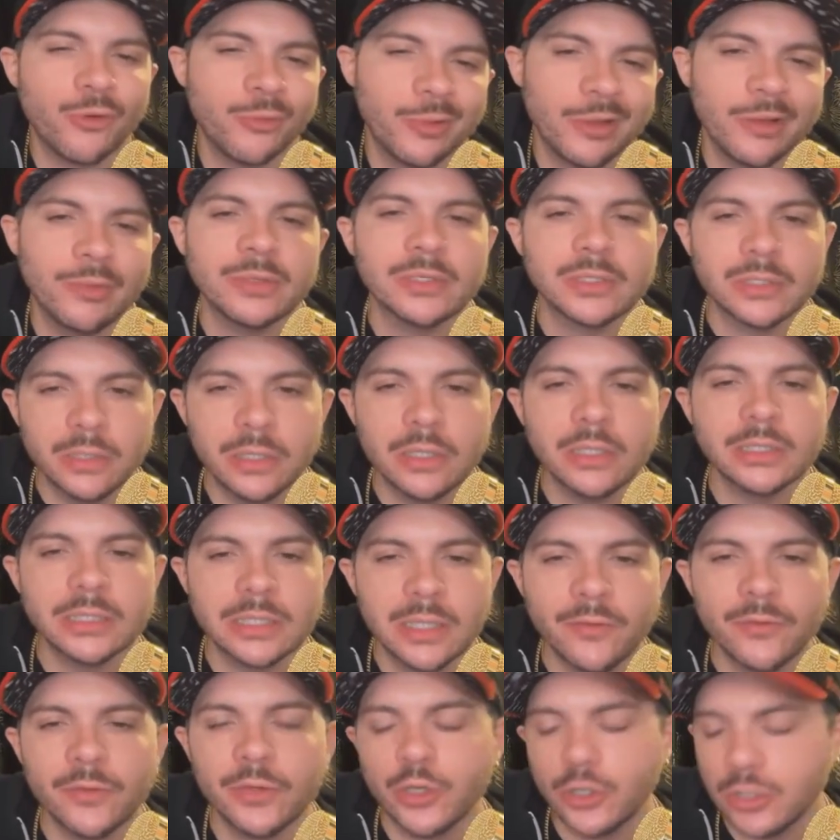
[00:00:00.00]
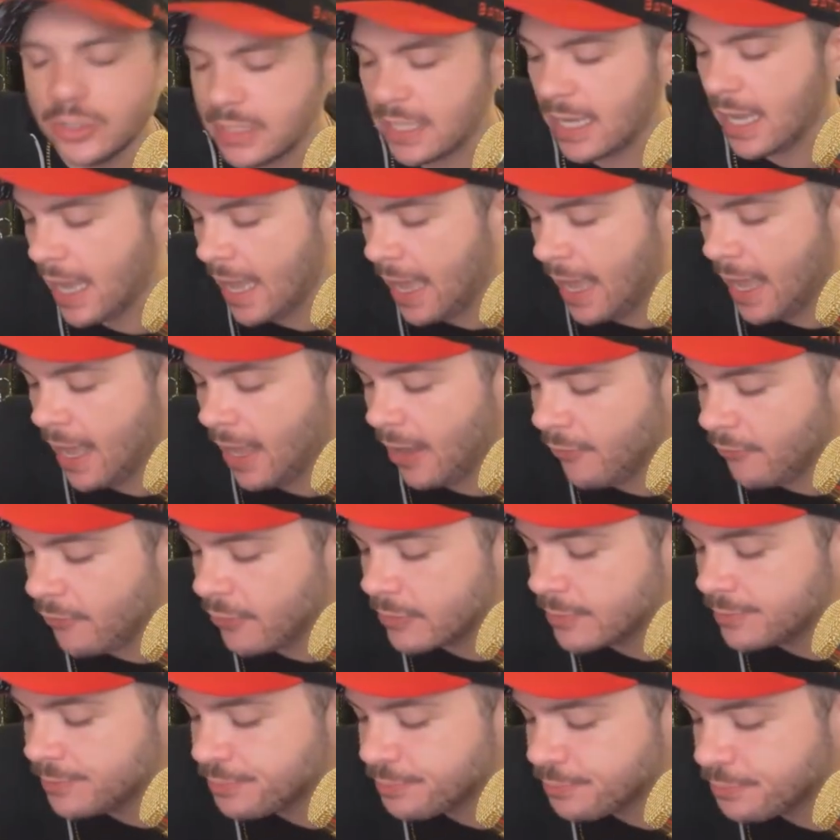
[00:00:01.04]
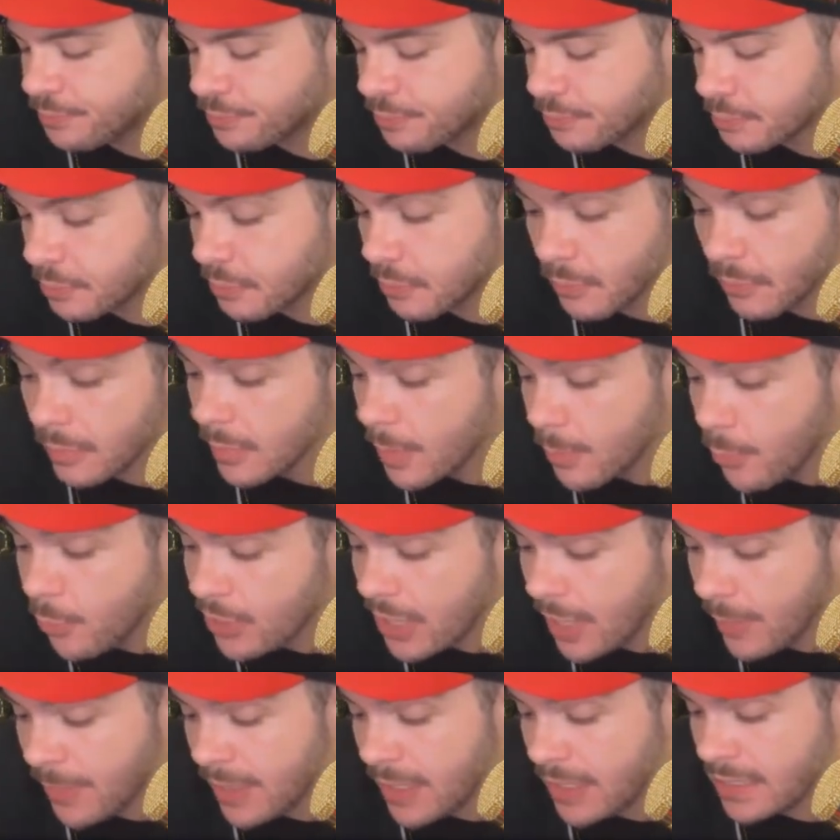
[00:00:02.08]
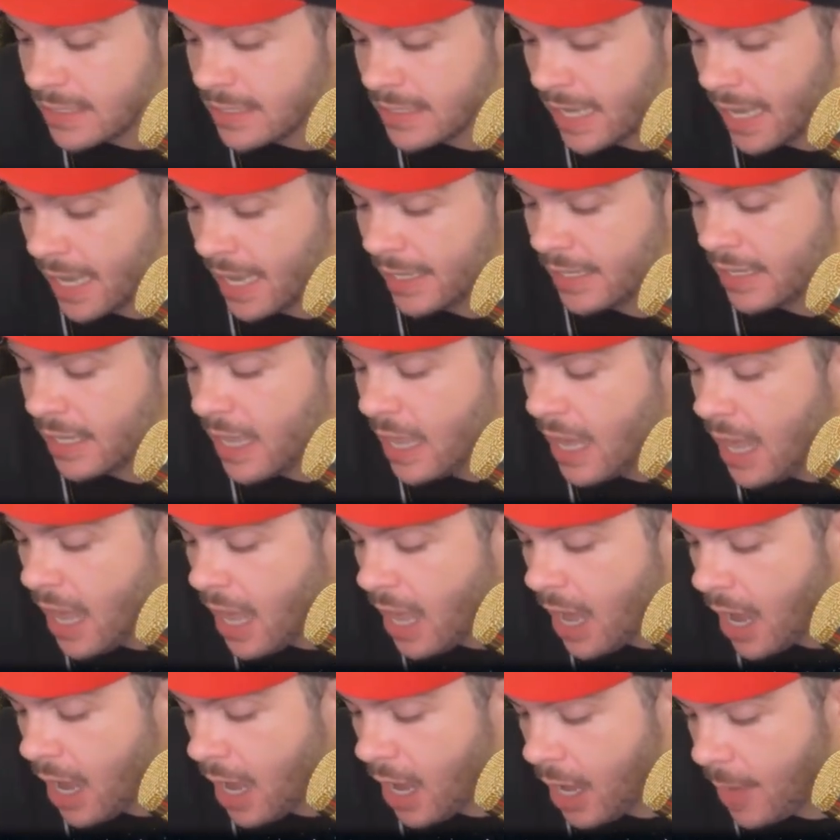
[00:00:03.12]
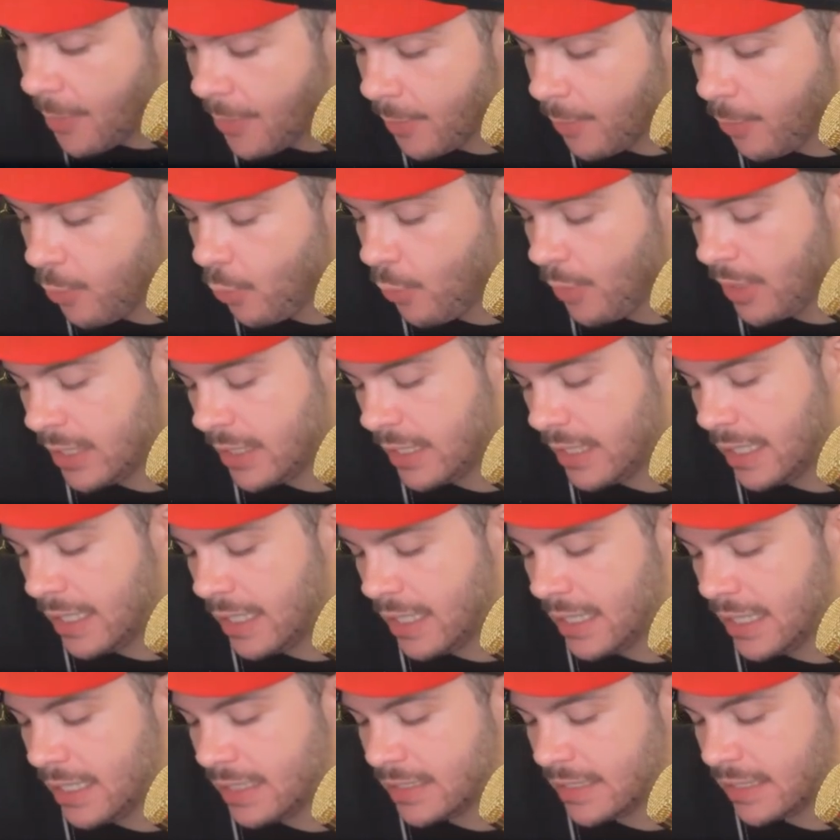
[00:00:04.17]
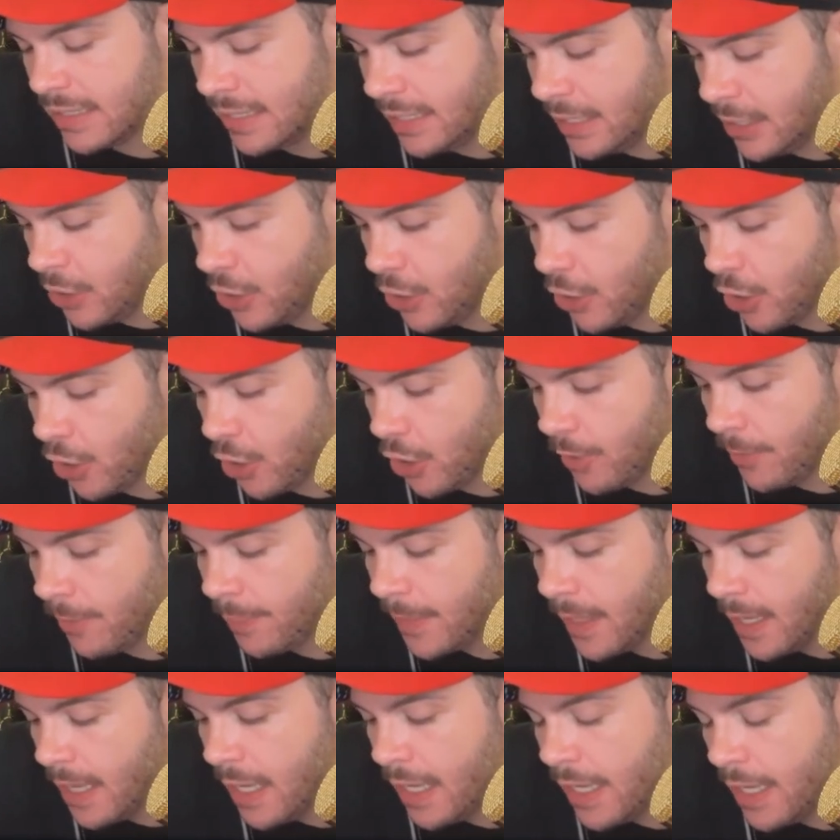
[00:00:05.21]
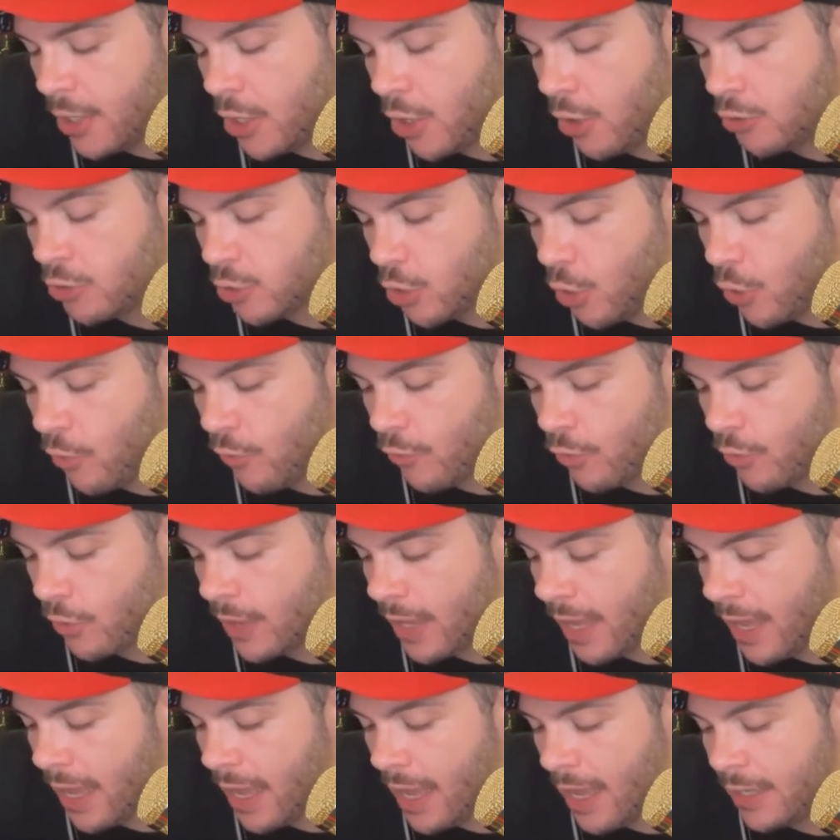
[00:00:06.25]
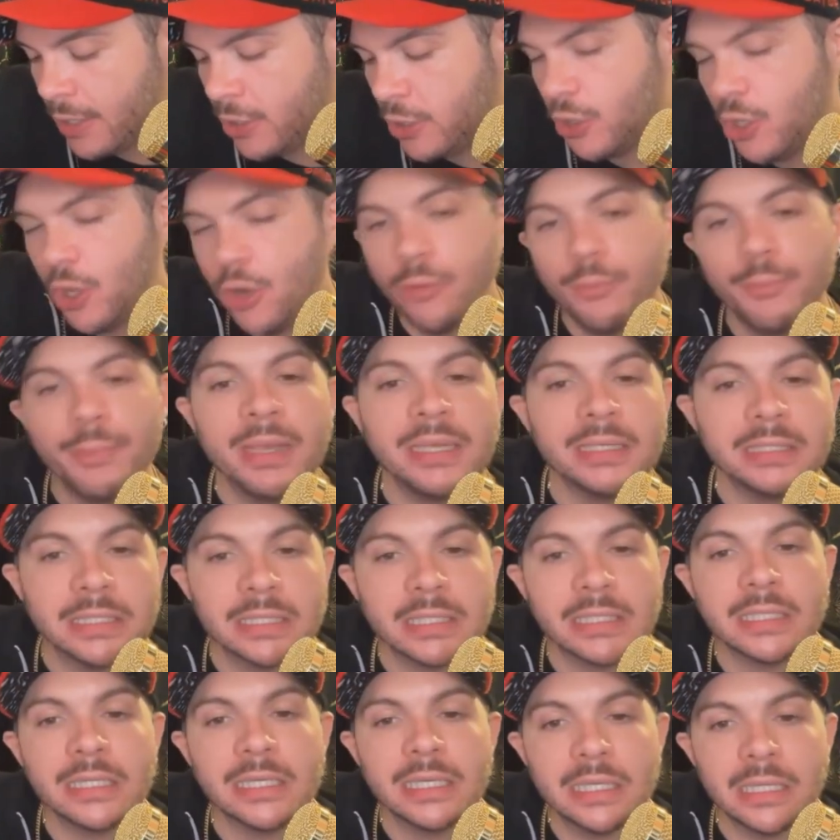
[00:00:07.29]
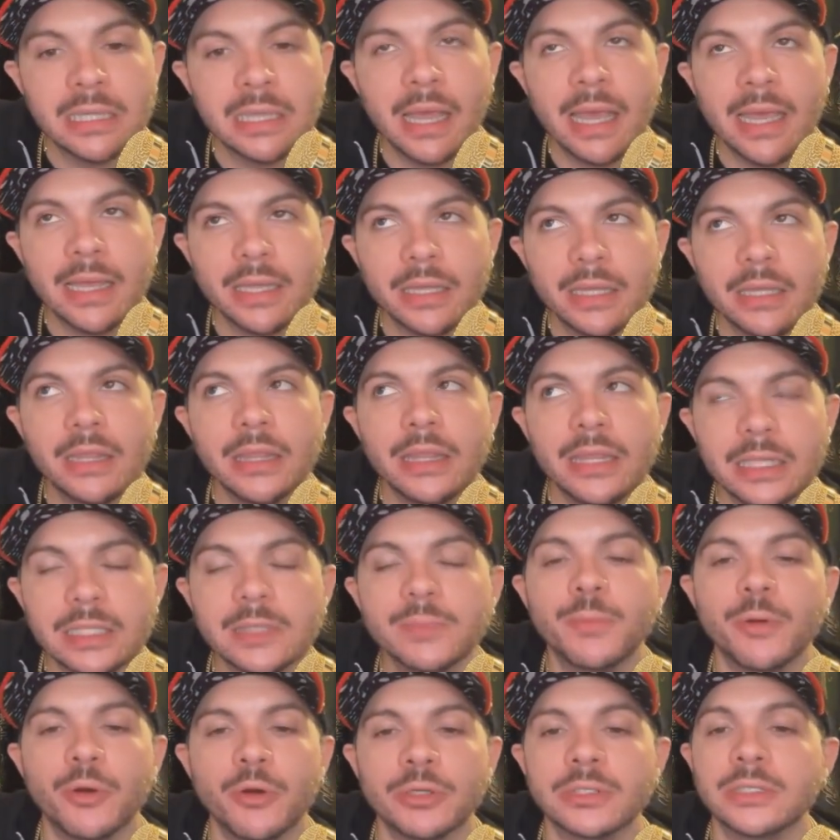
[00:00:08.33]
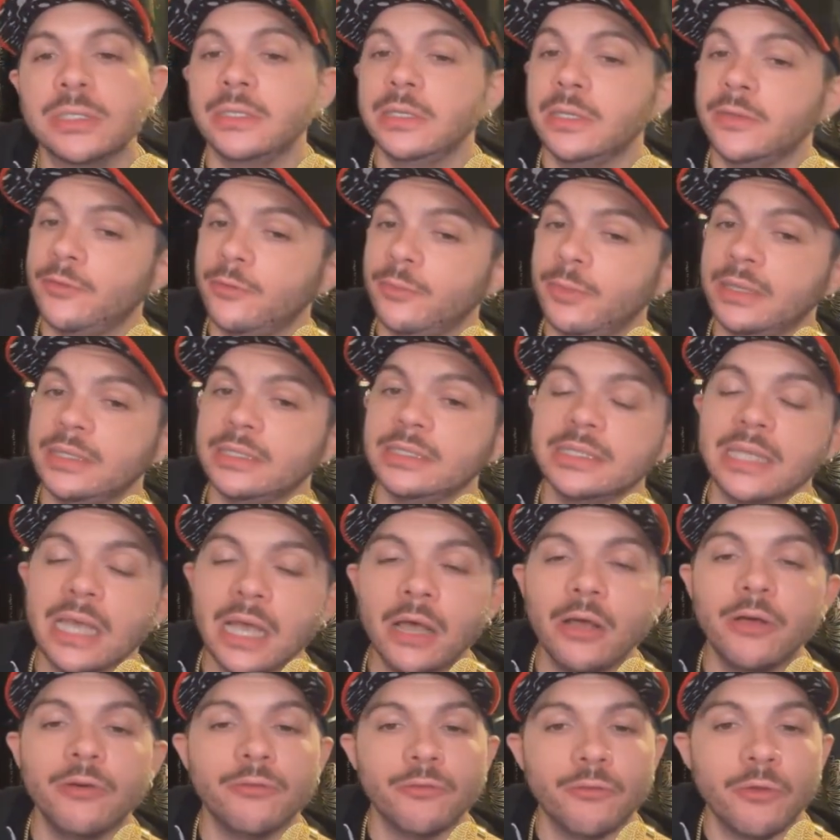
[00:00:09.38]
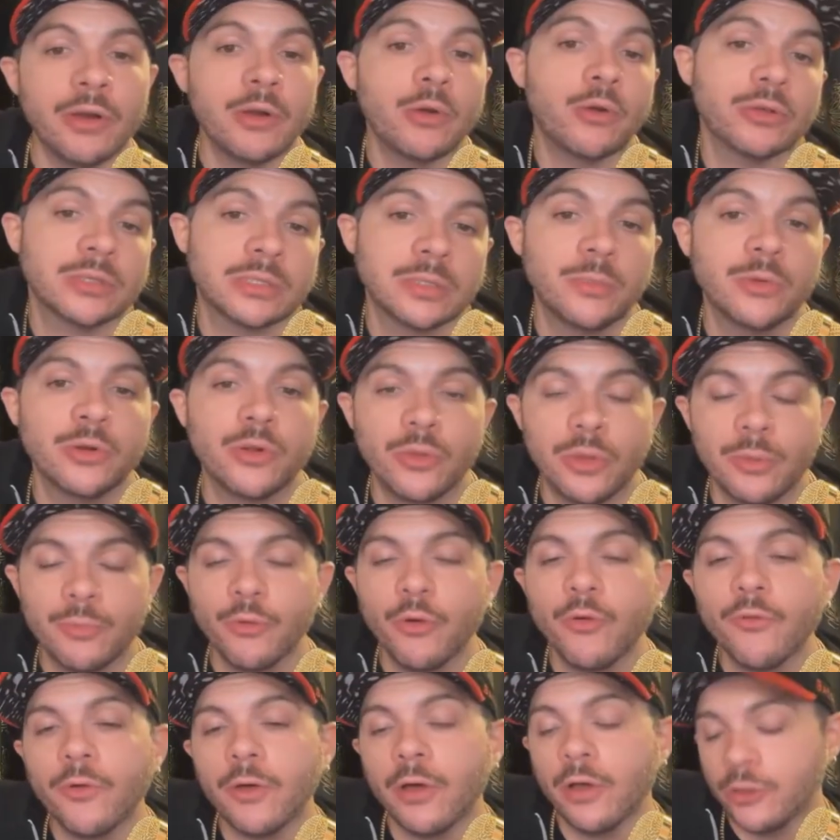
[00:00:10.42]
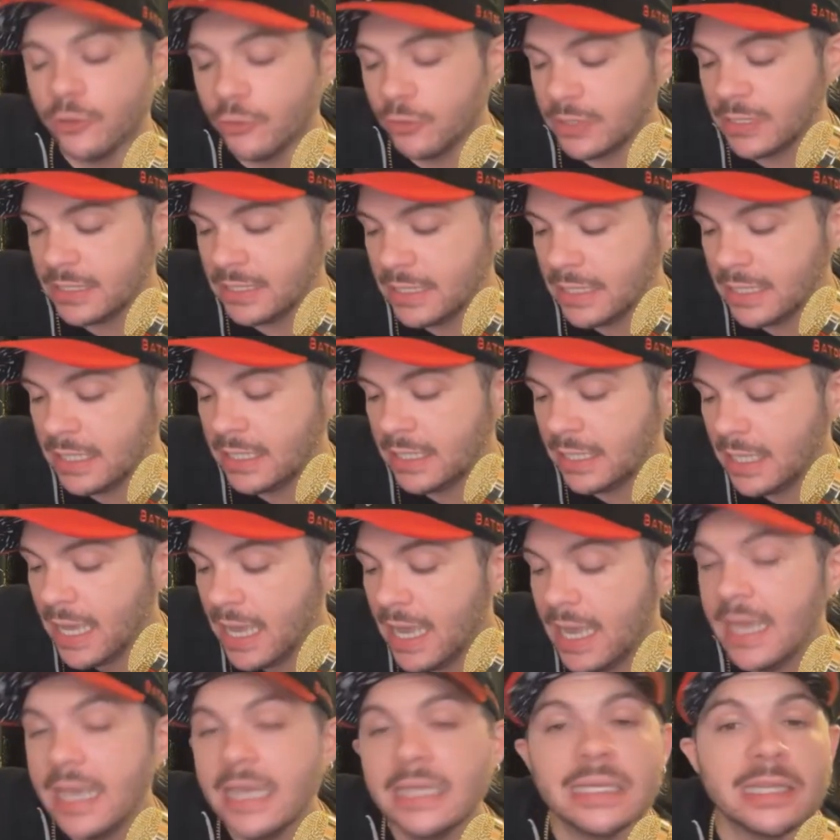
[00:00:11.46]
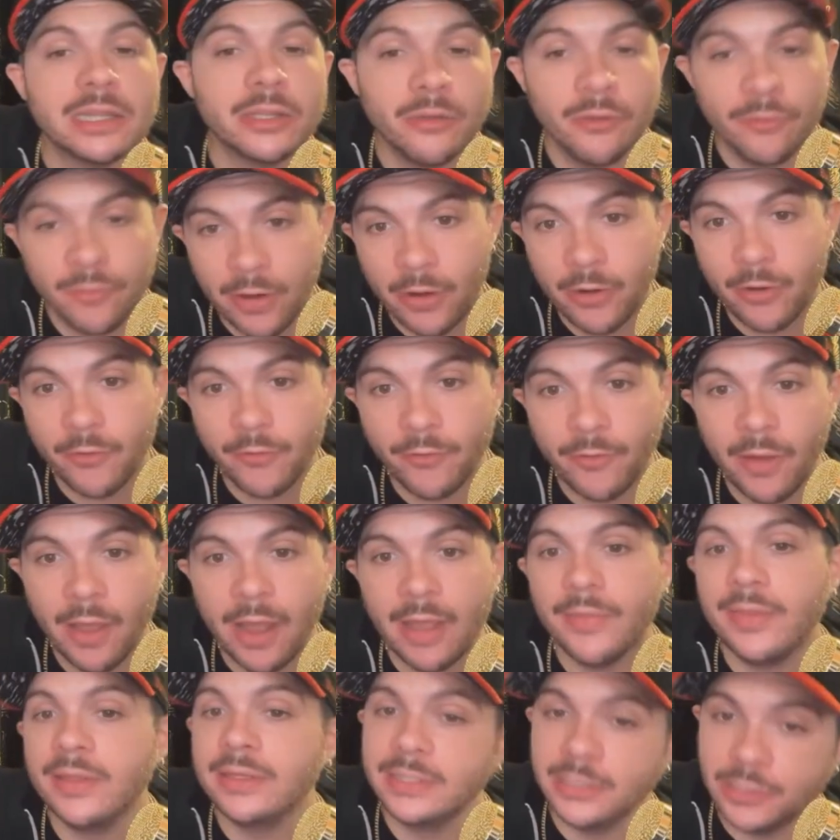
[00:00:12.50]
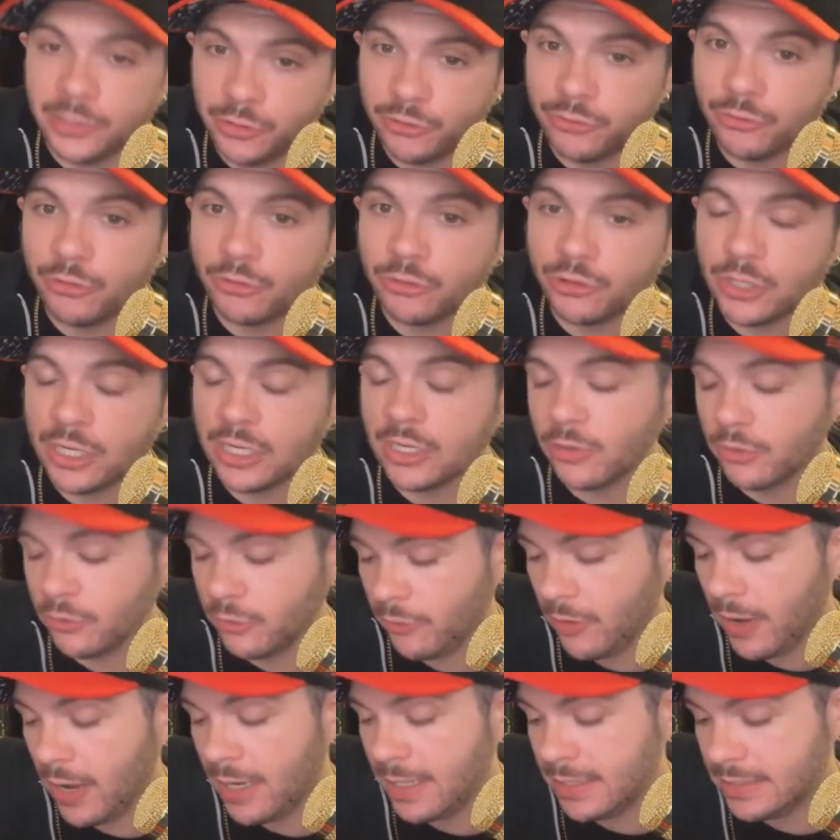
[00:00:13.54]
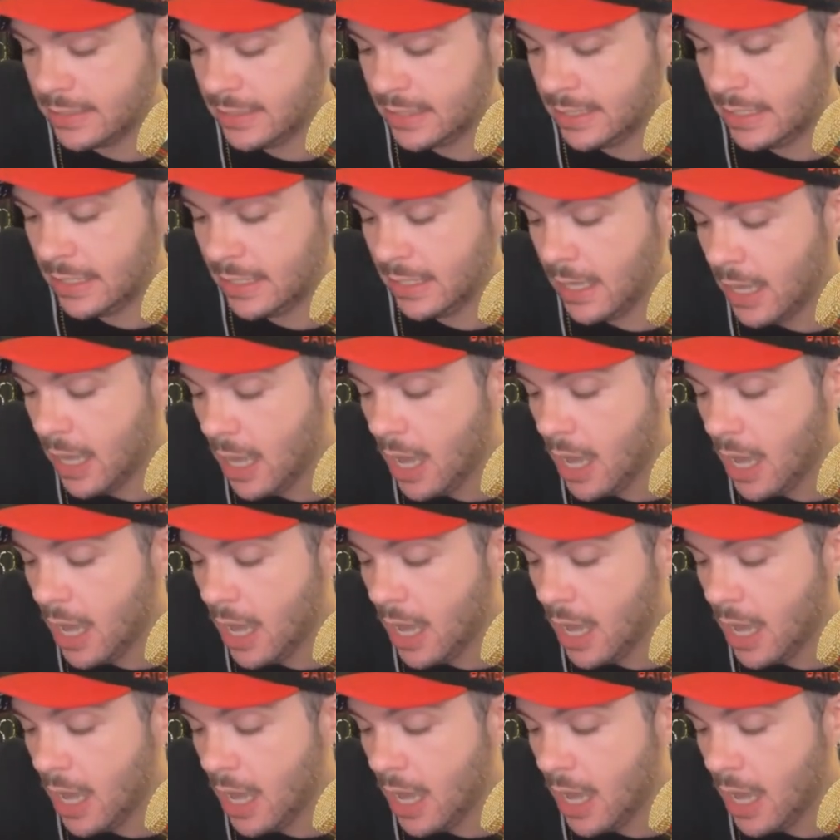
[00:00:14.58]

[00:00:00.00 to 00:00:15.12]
It's definitely good to have. With that being said, The point is here, it goes over that, basically like this person, either myself, right, or someone on their profile, you'll see that they're verified. They did do their check on their ID.